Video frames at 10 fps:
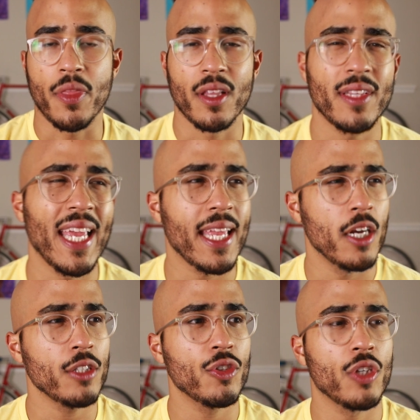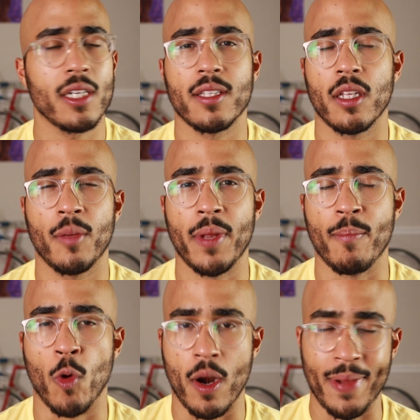a link, and it also talks a little bit
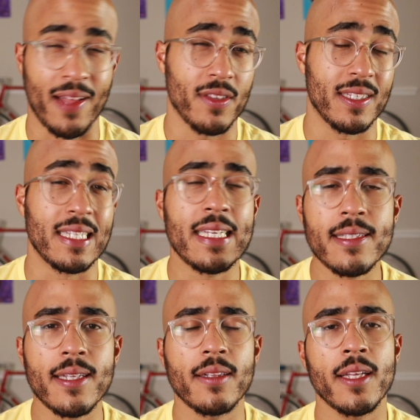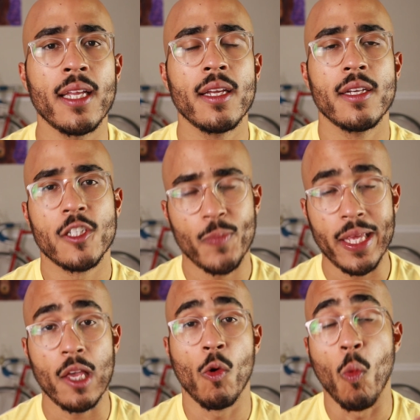more about statistically
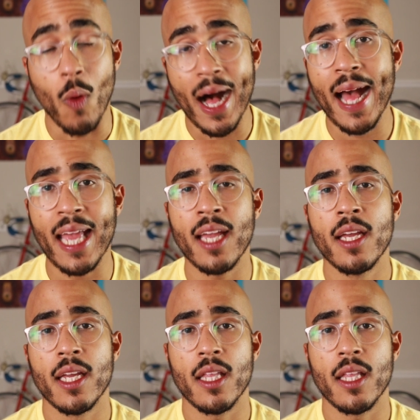speaking why